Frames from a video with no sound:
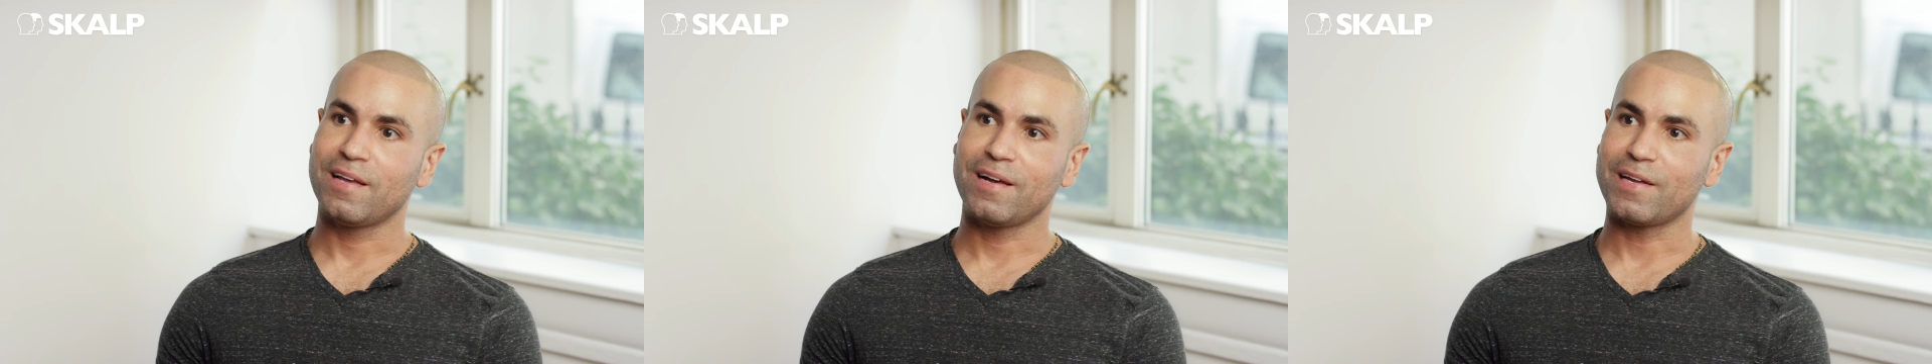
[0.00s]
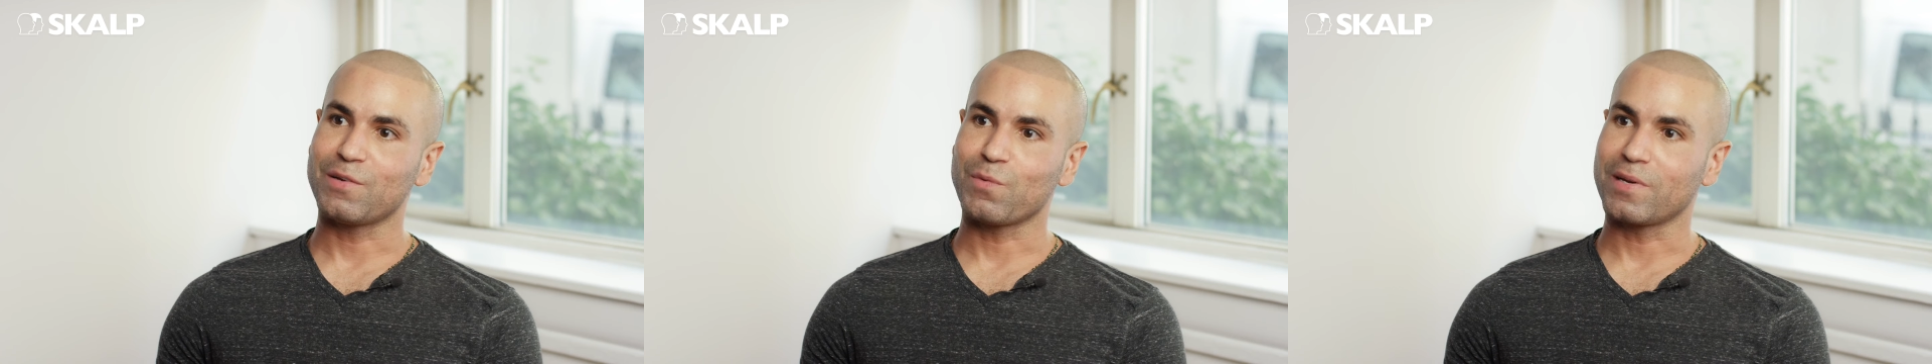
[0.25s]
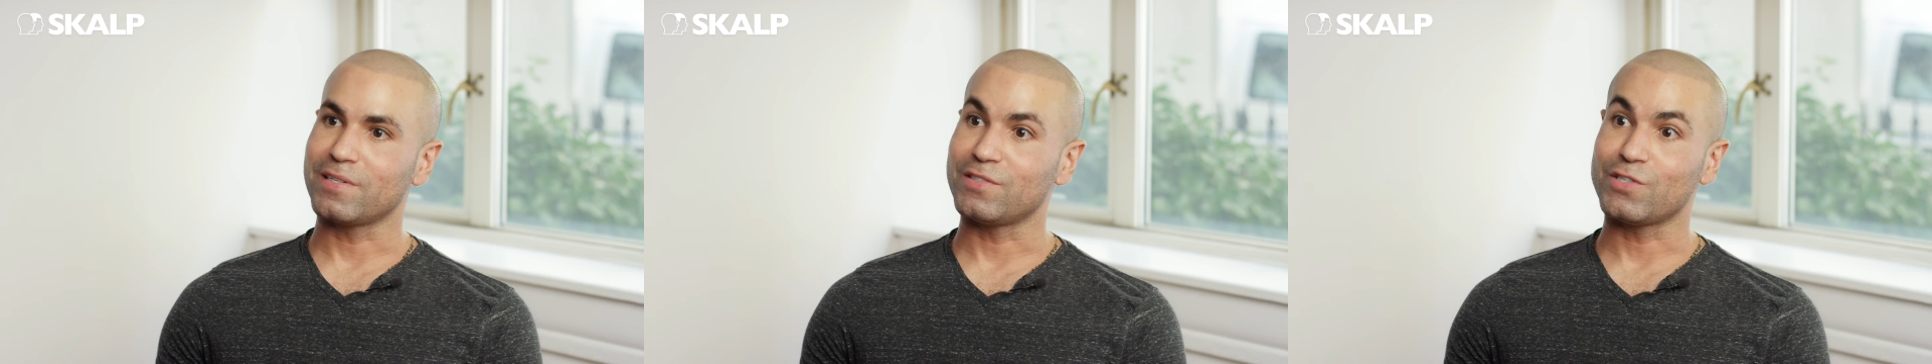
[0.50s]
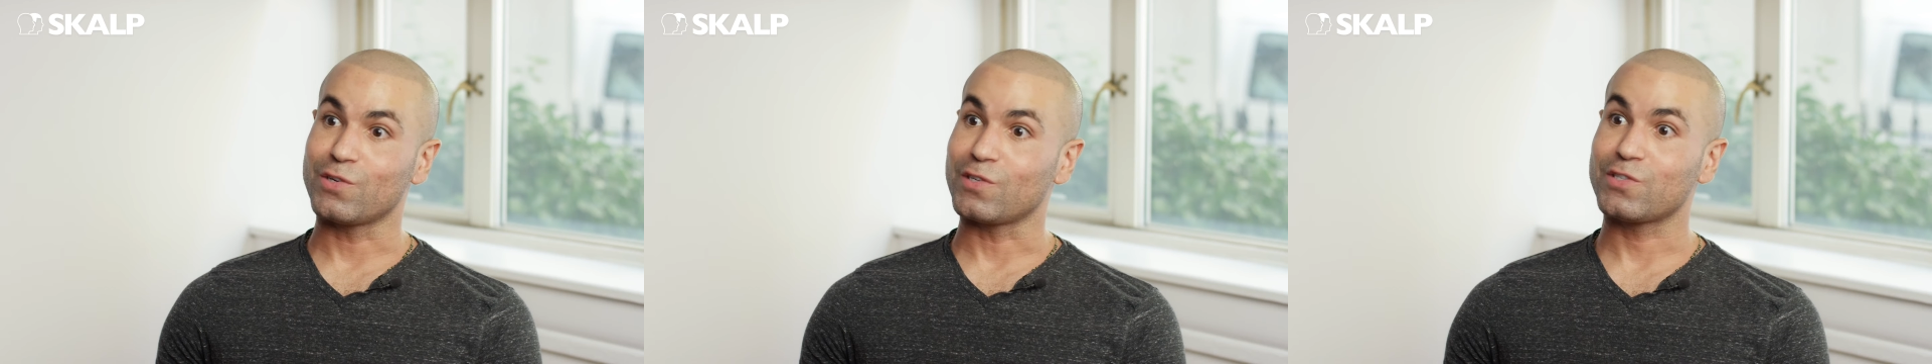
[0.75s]
I didn't want to
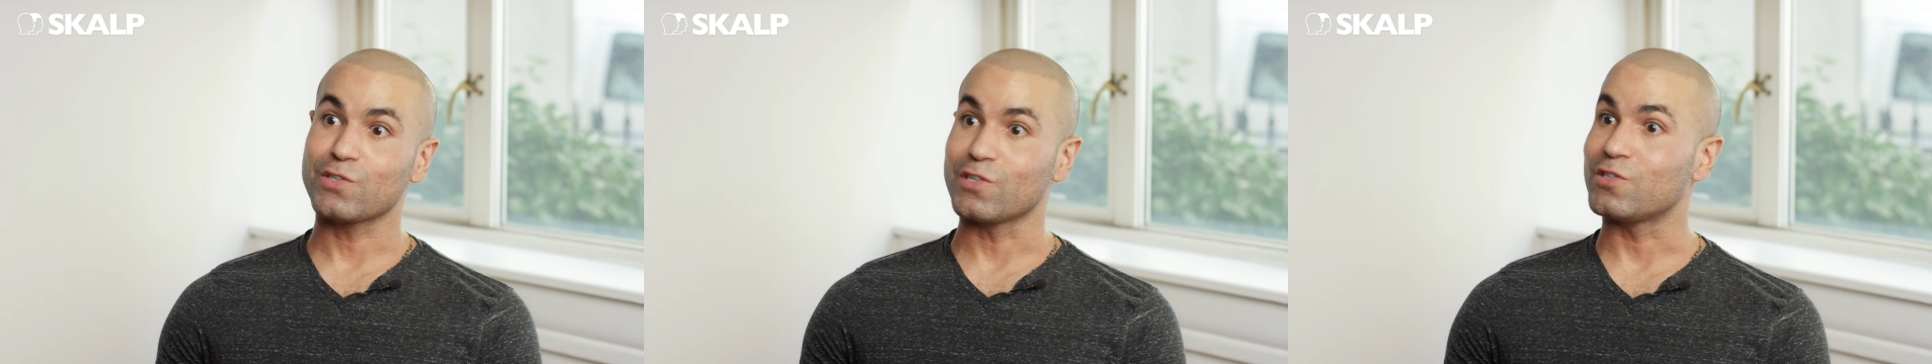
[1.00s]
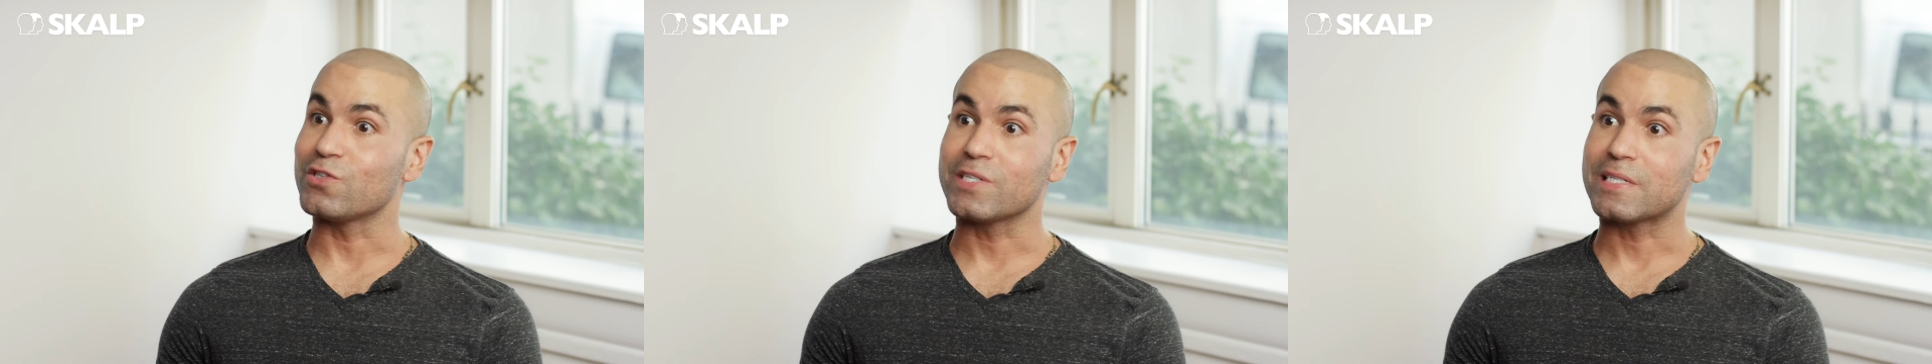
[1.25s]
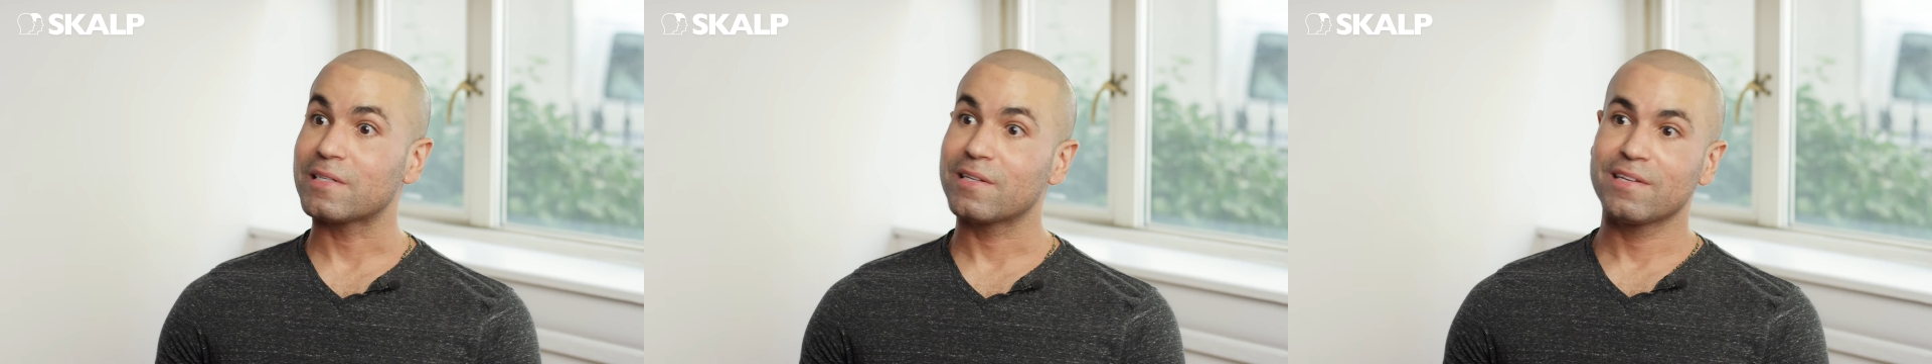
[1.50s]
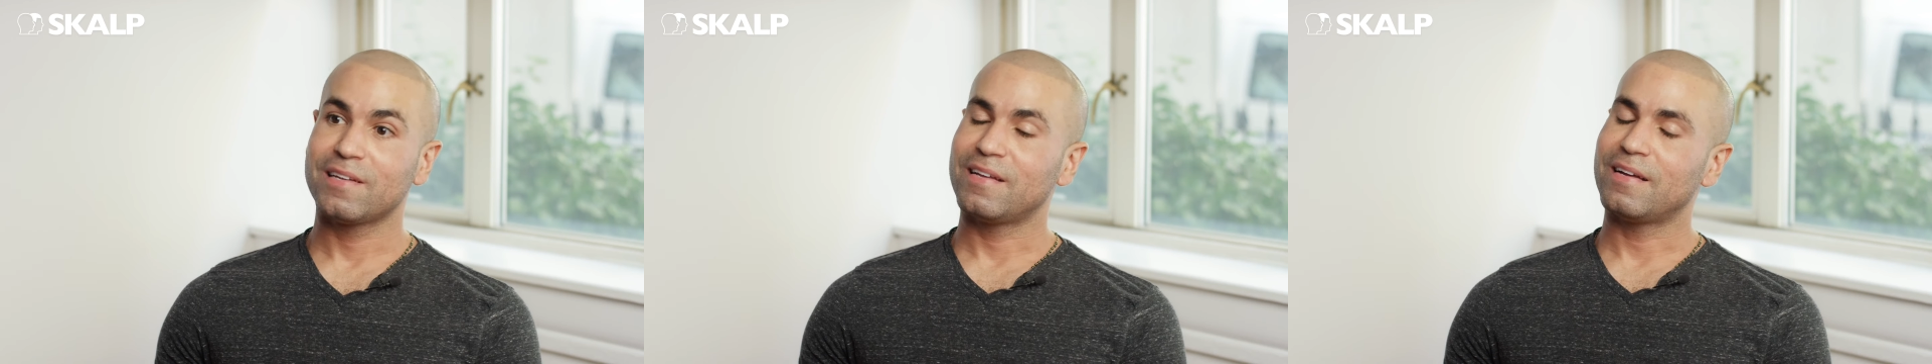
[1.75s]
endure surgery.
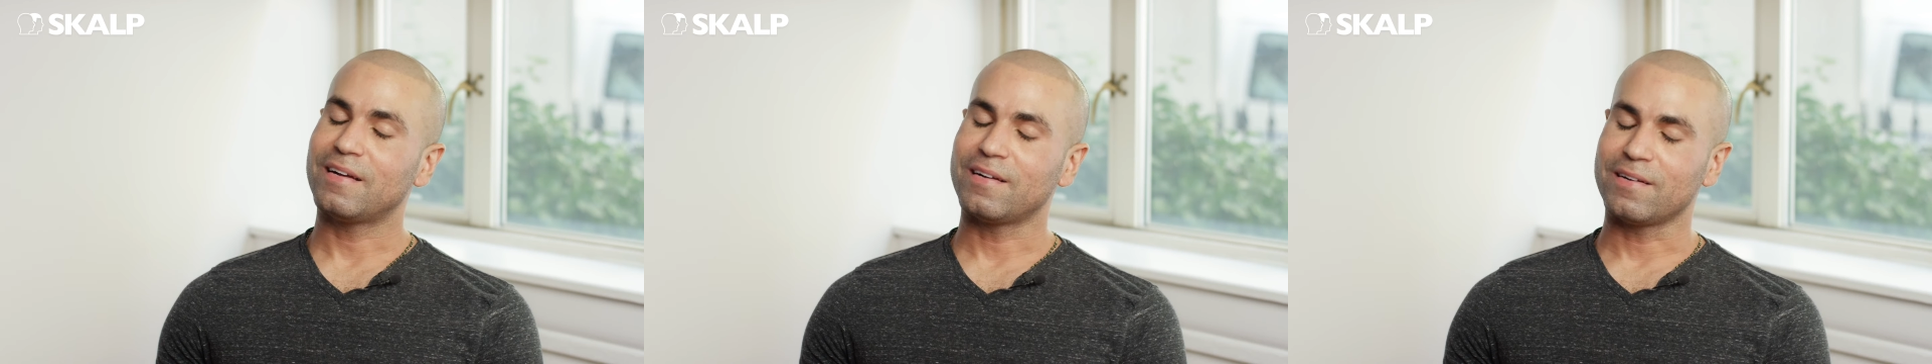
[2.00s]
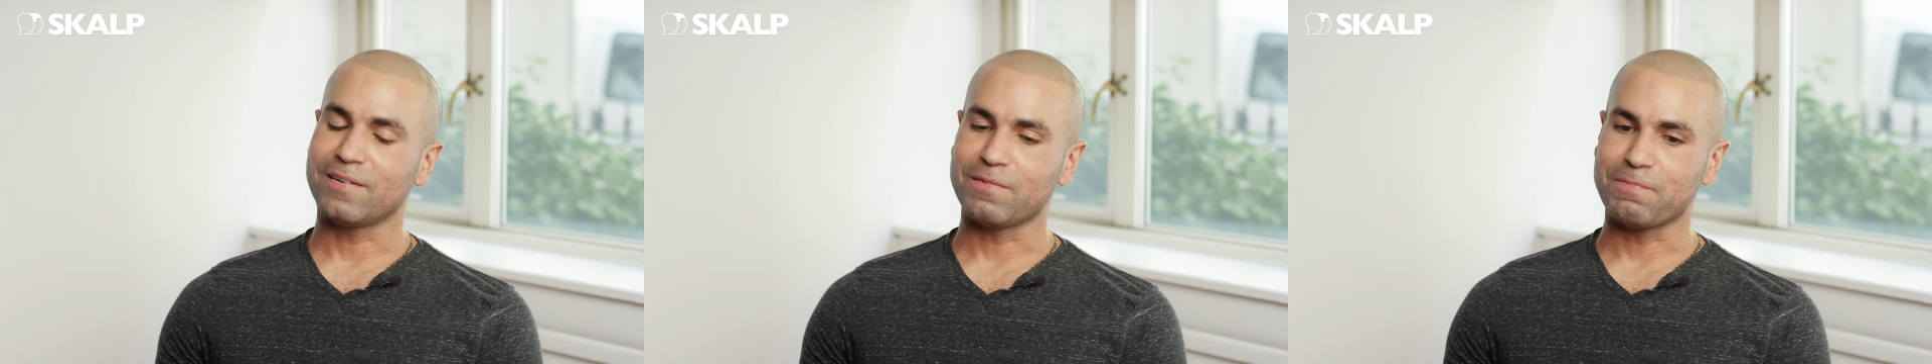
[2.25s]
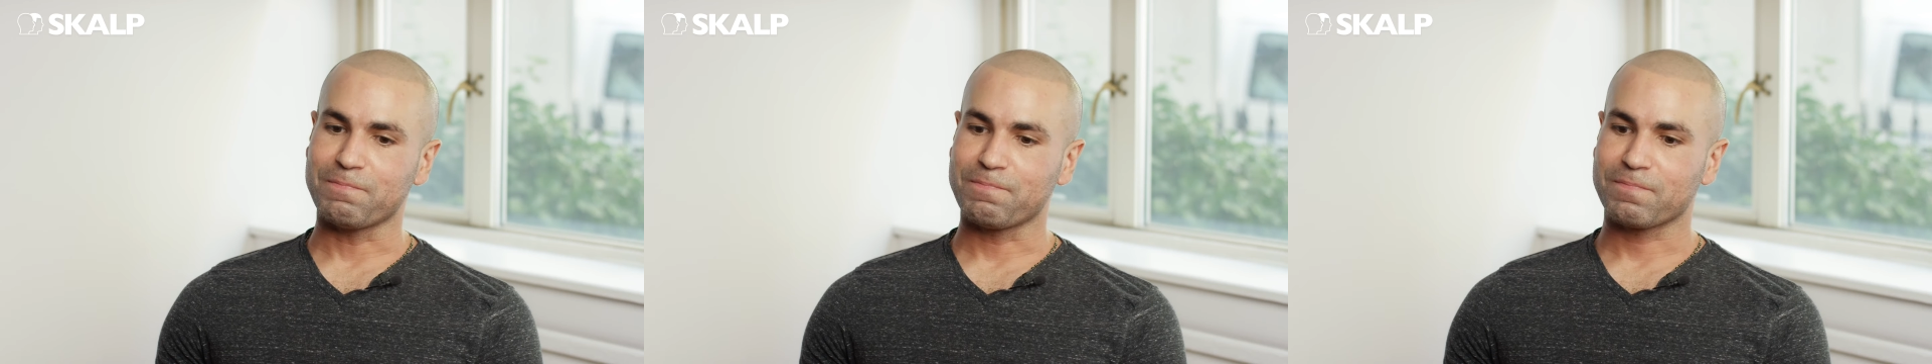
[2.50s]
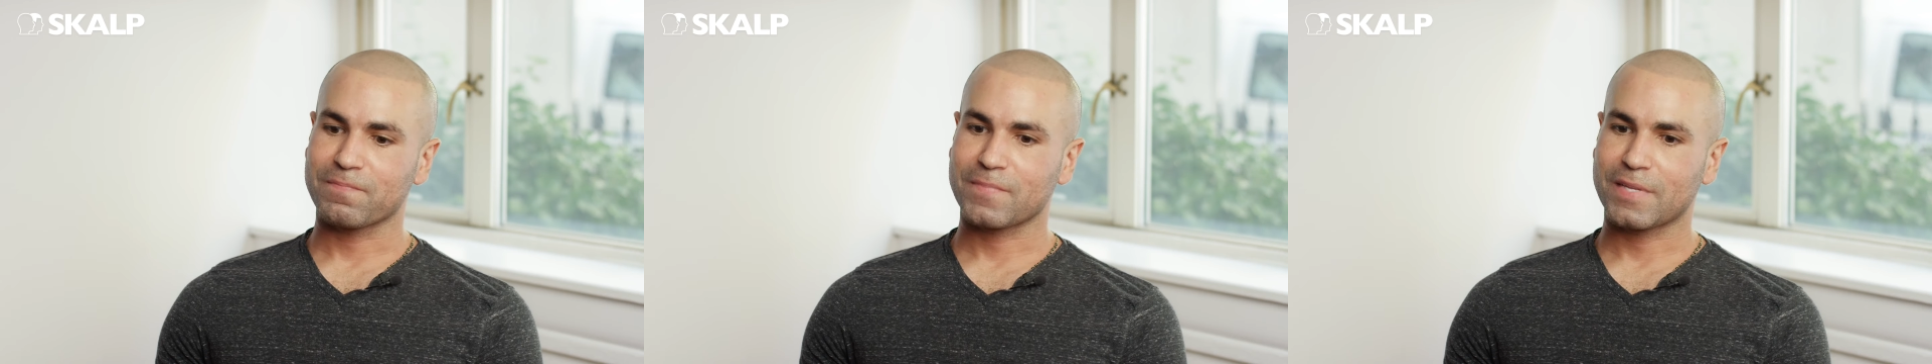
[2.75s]

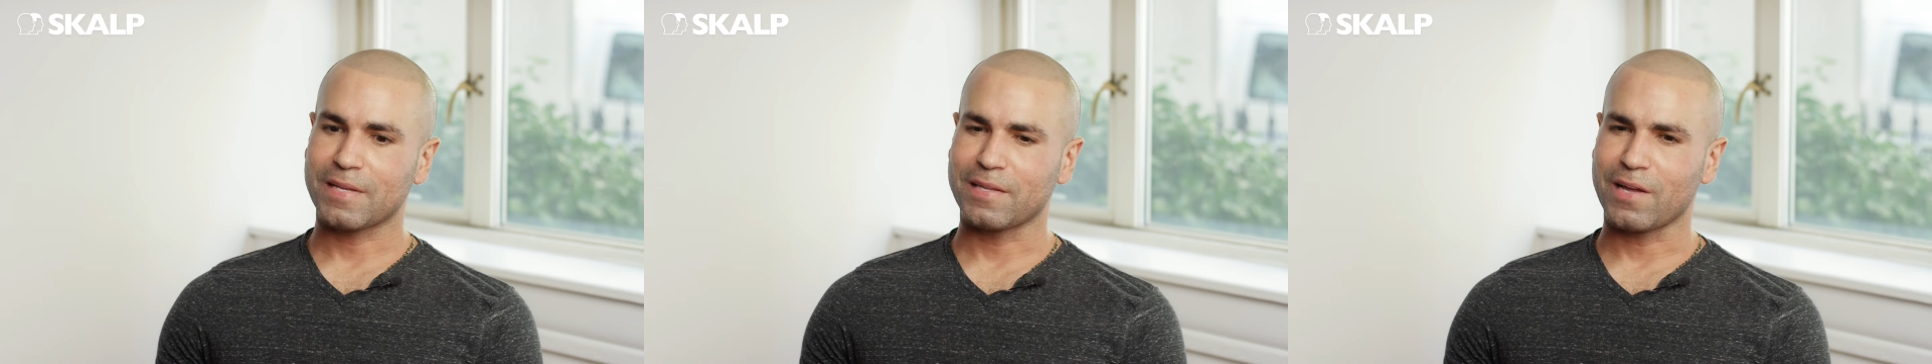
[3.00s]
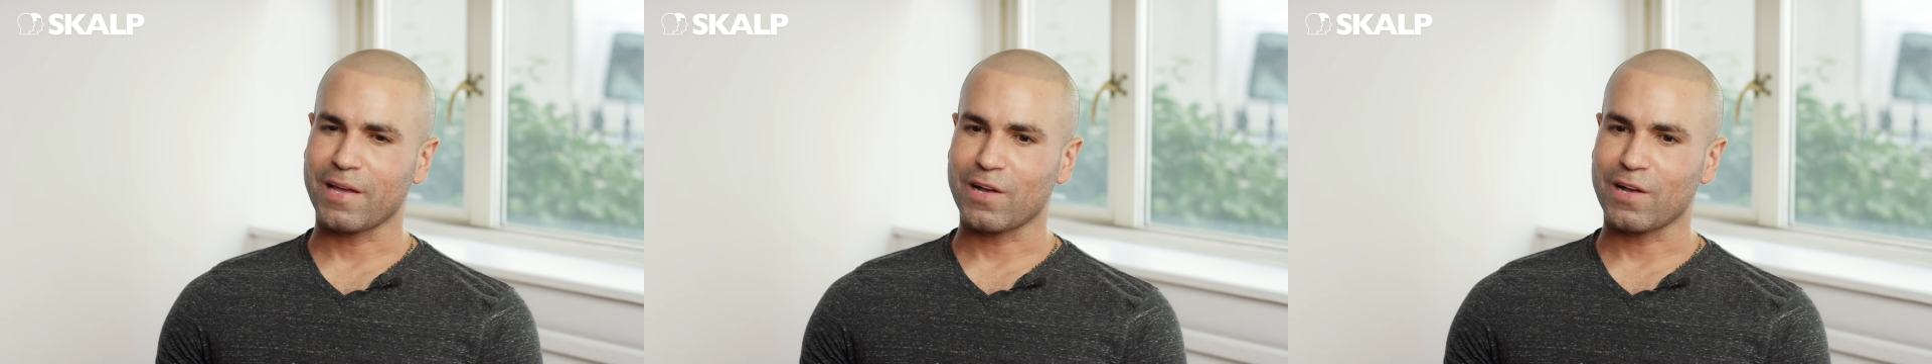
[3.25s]
And I